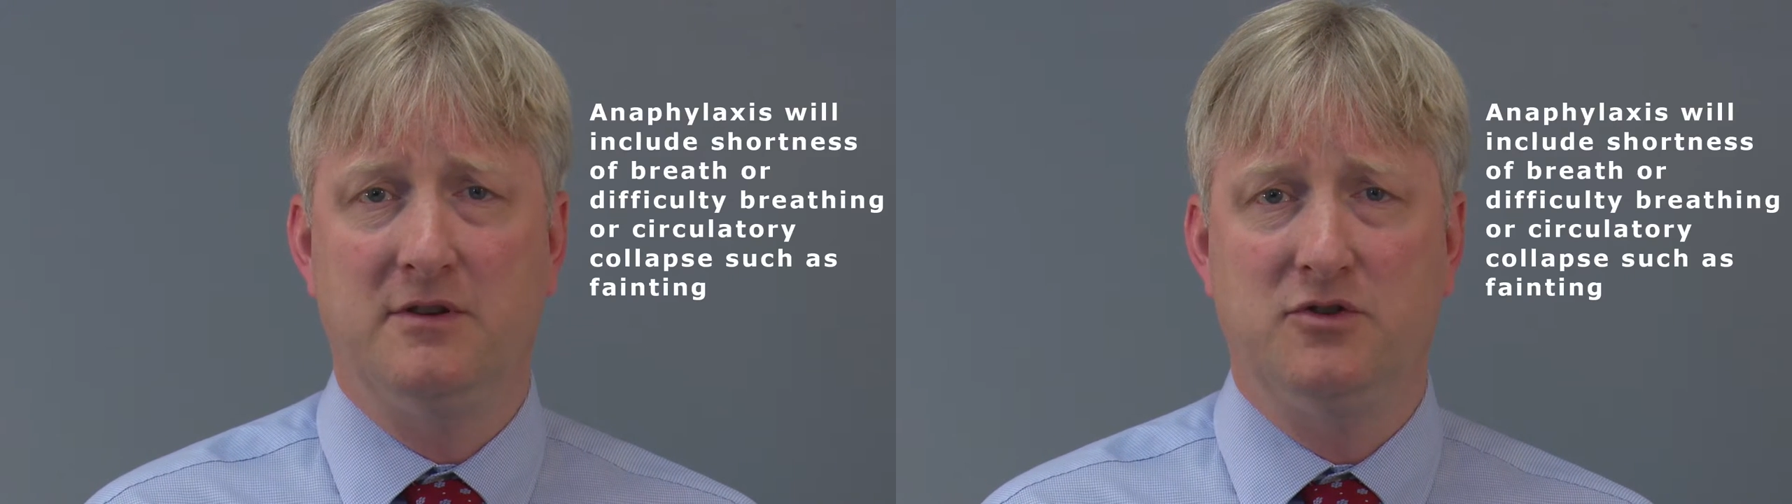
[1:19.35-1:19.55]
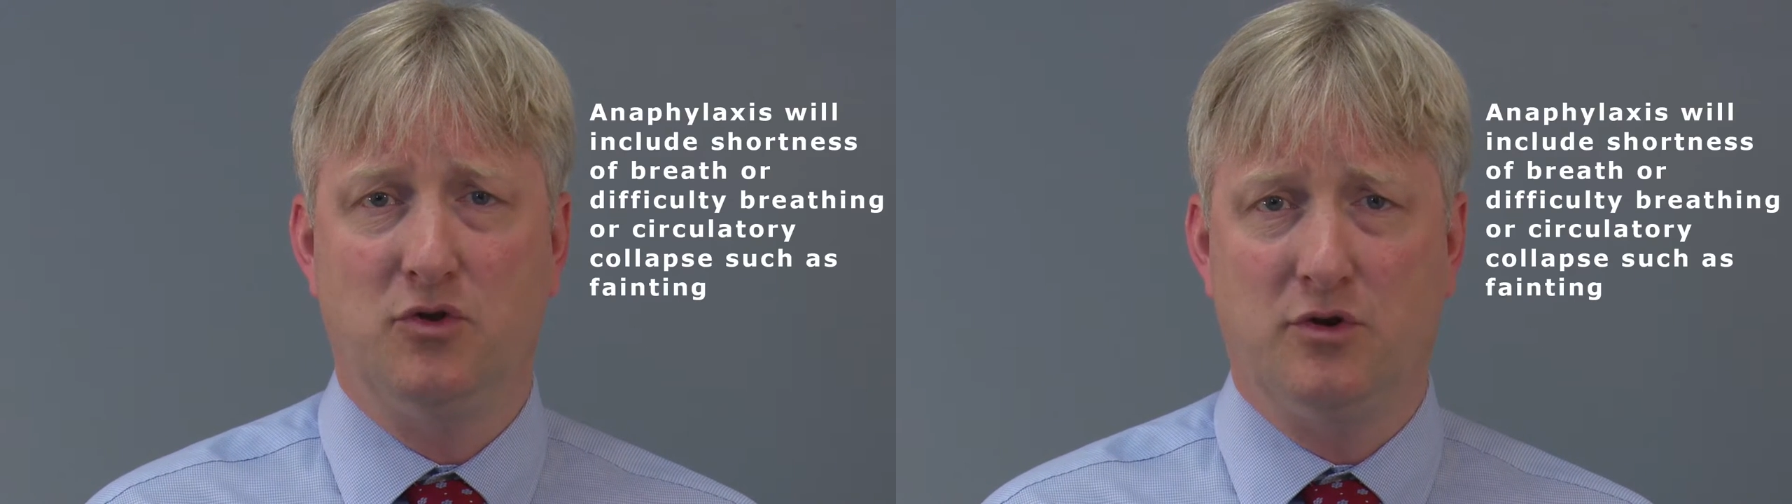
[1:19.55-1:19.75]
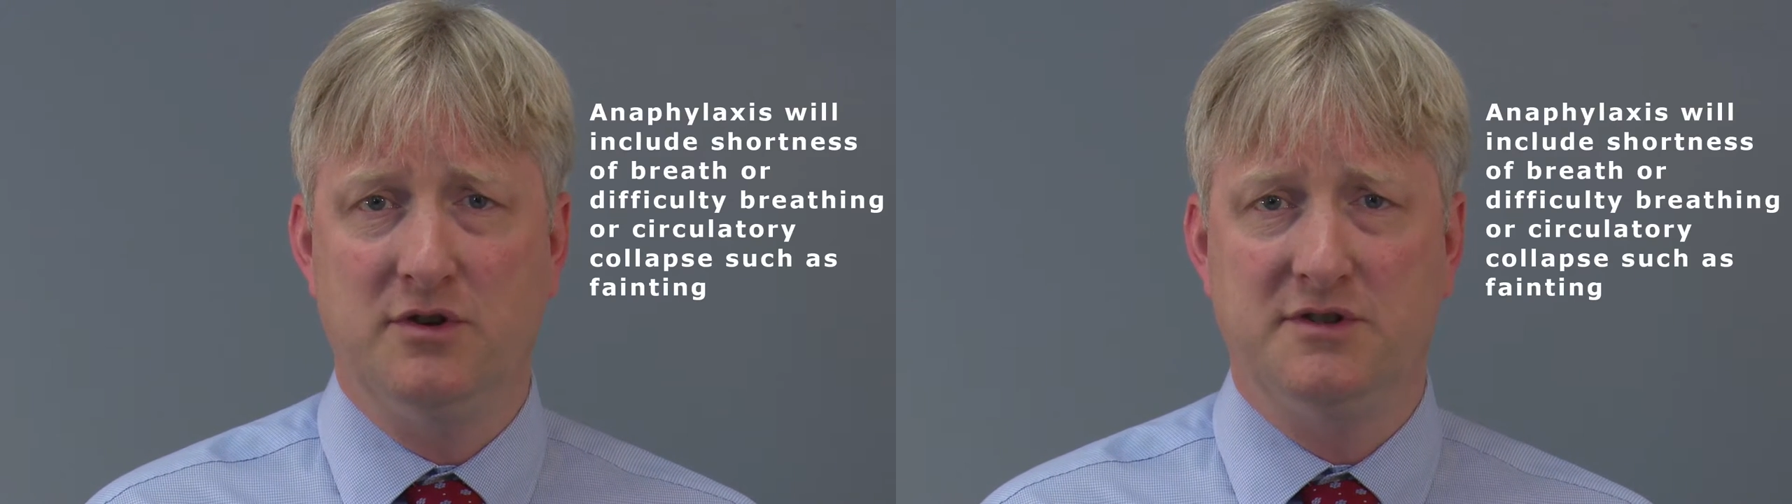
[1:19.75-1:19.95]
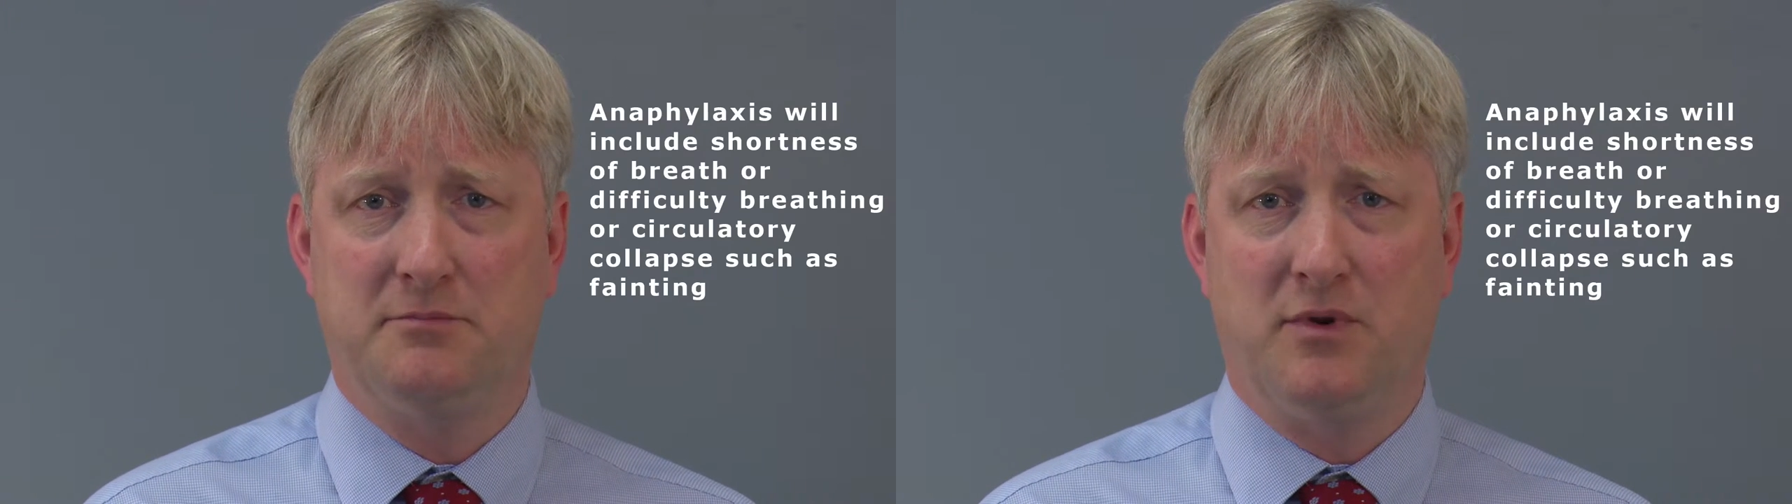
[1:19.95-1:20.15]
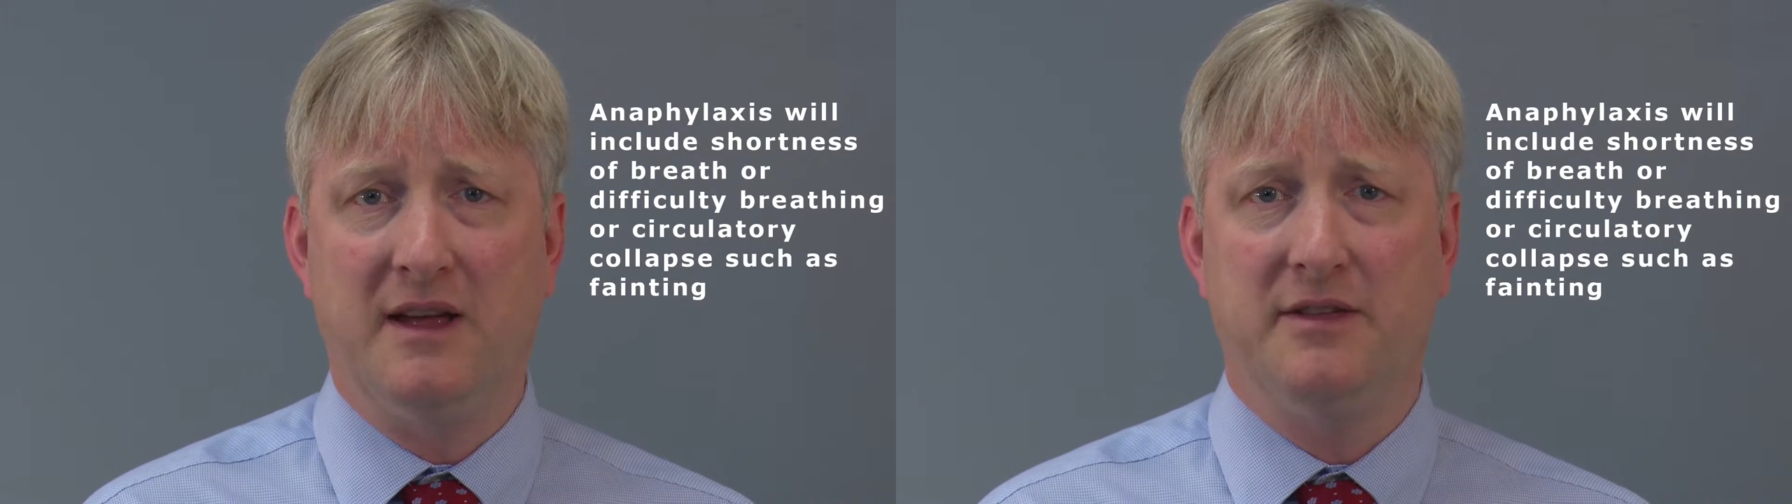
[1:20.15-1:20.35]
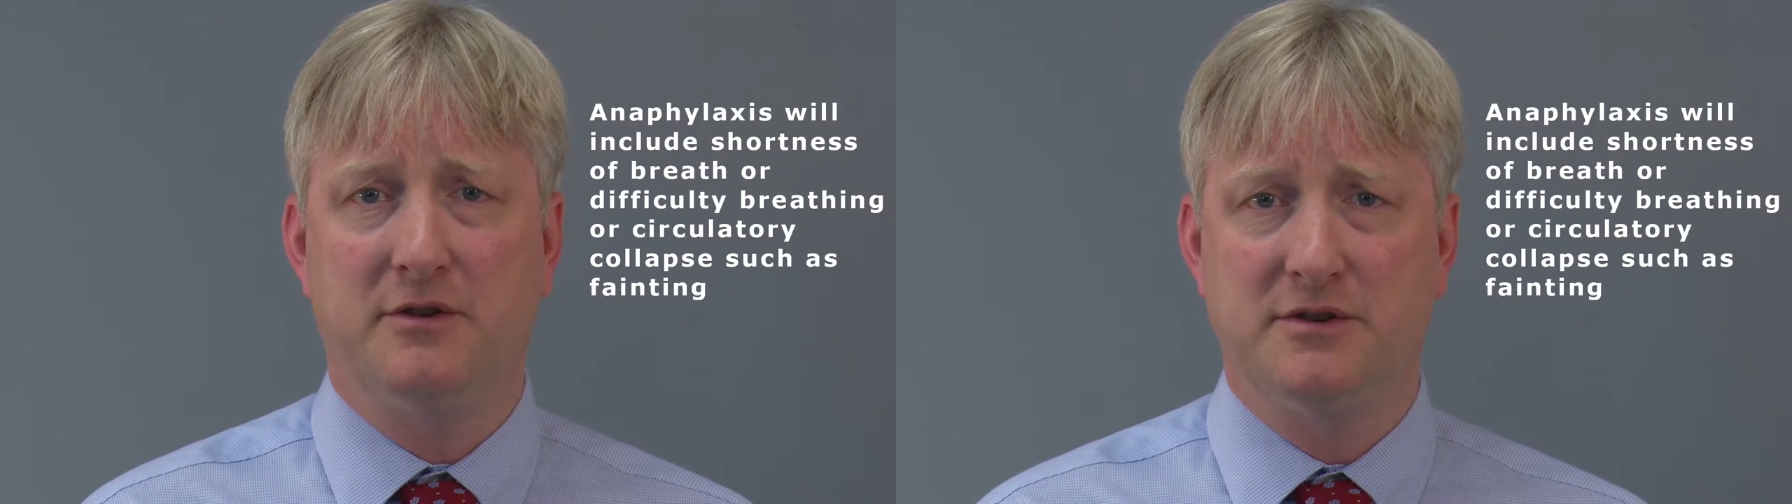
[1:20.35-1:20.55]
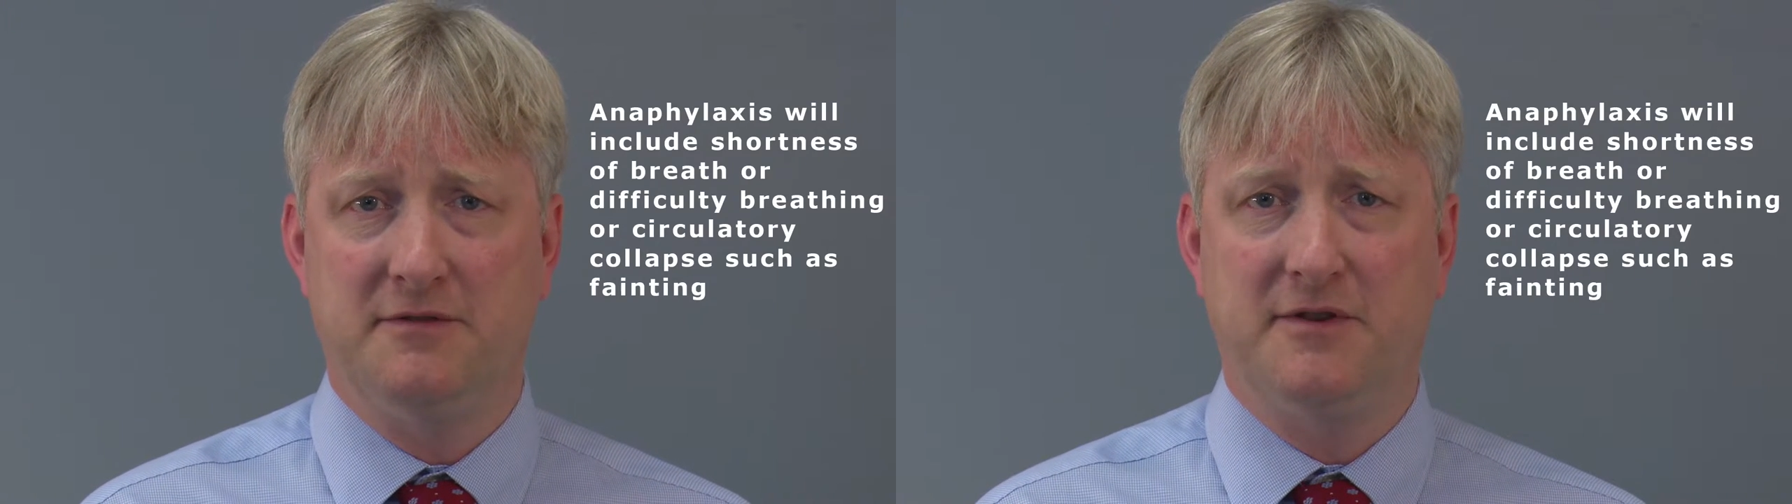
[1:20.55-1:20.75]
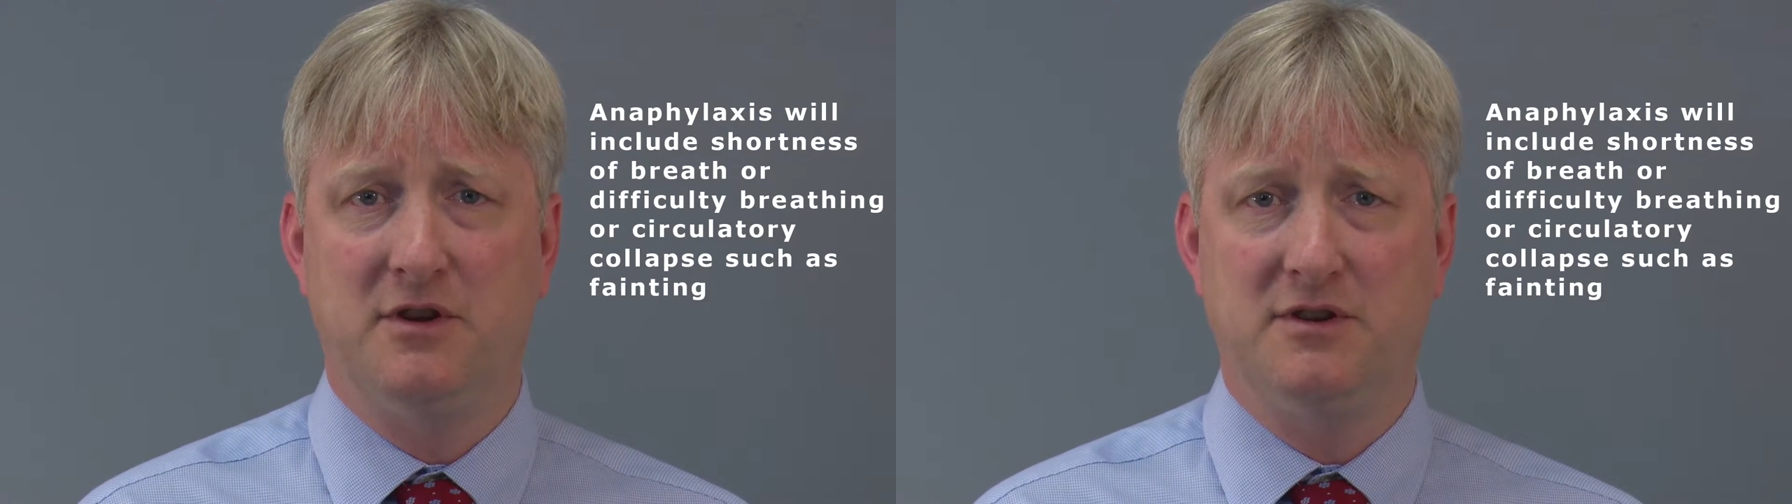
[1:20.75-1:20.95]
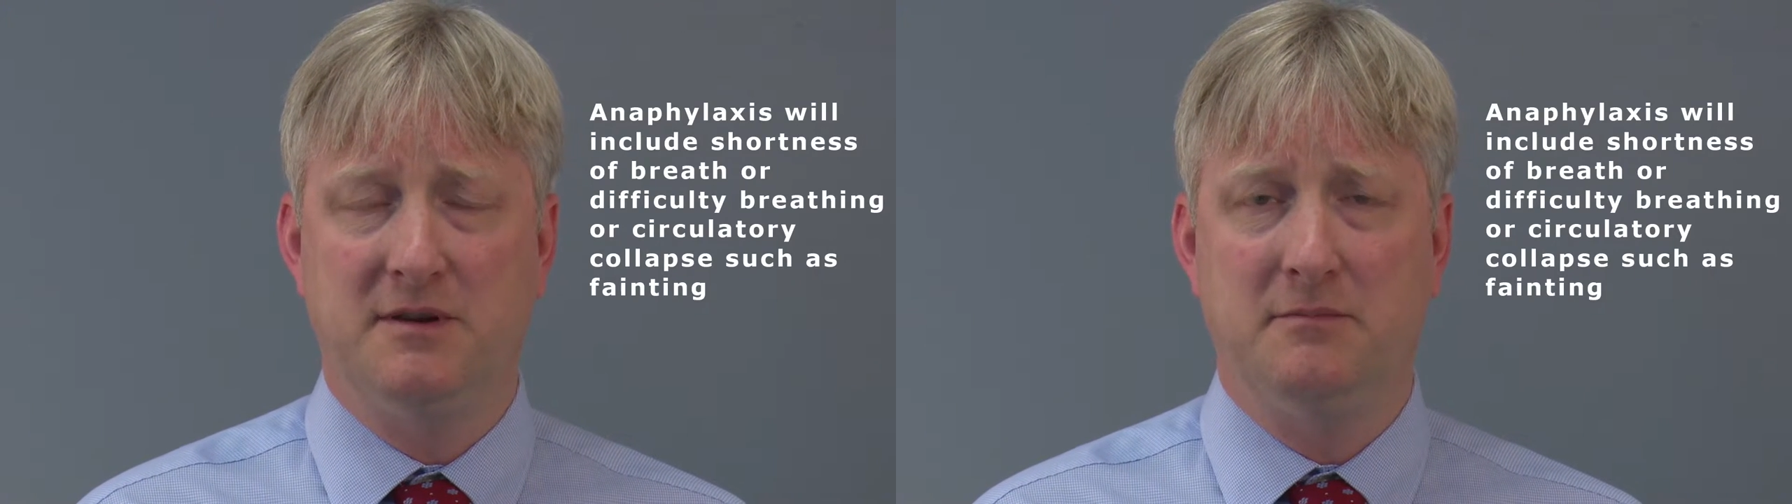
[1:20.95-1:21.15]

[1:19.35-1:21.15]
shortness of breath or difficulty